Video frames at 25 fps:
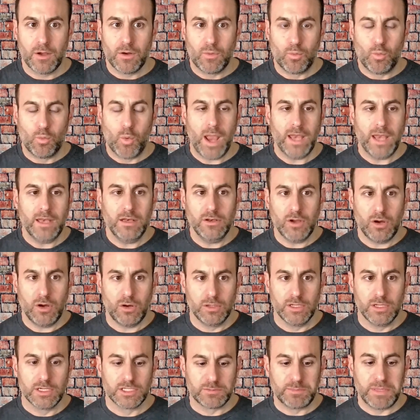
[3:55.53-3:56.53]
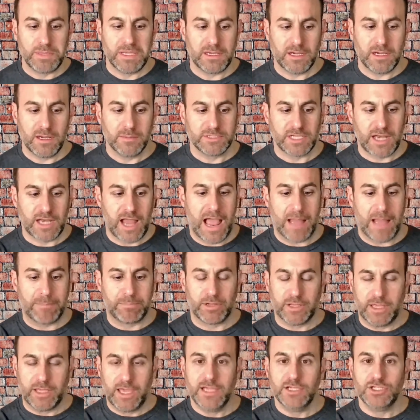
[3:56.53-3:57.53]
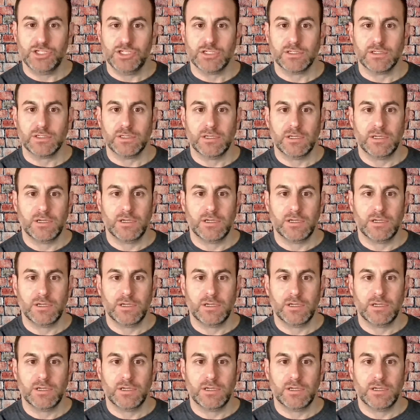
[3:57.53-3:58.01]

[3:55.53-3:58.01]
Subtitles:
When NOLUS becomes an application